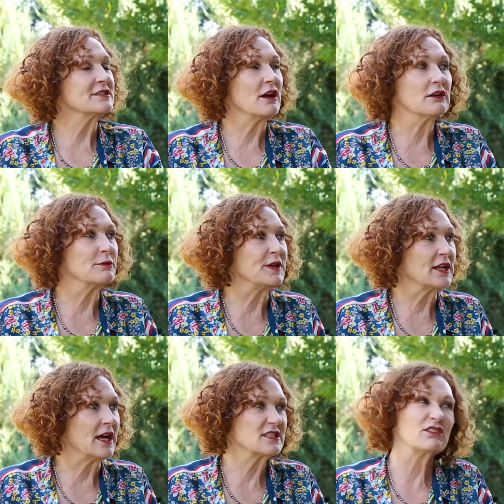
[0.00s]
it's not going to be
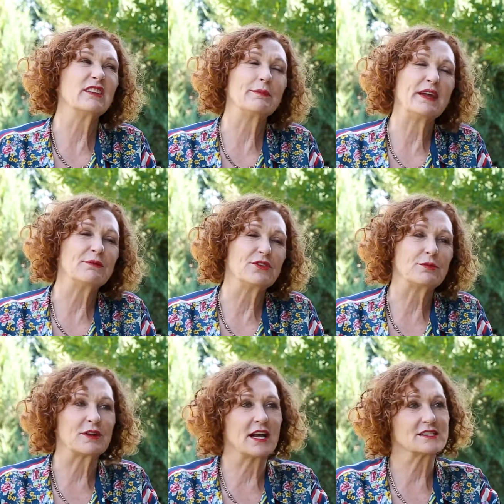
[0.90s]
classical. They may do
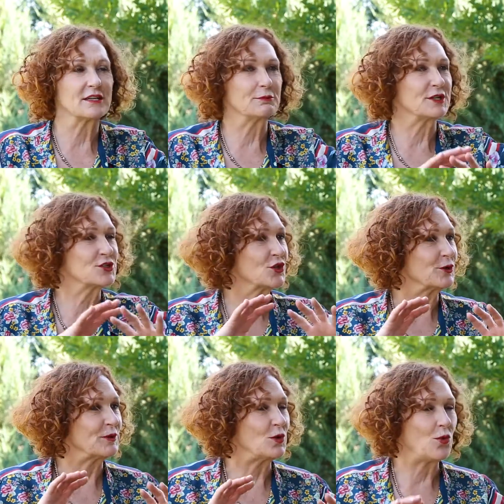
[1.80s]
some classical, but it's going
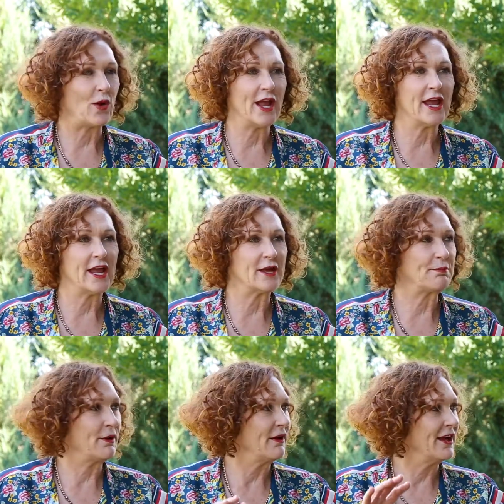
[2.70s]
to be way hip
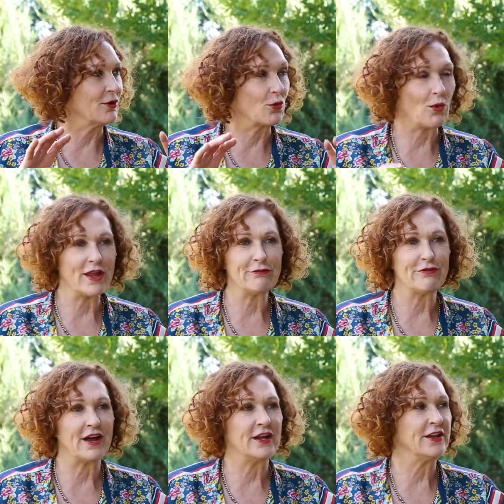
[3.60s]
and way
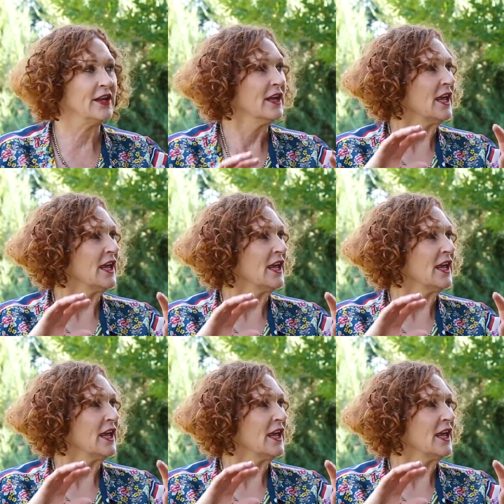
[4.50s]
fun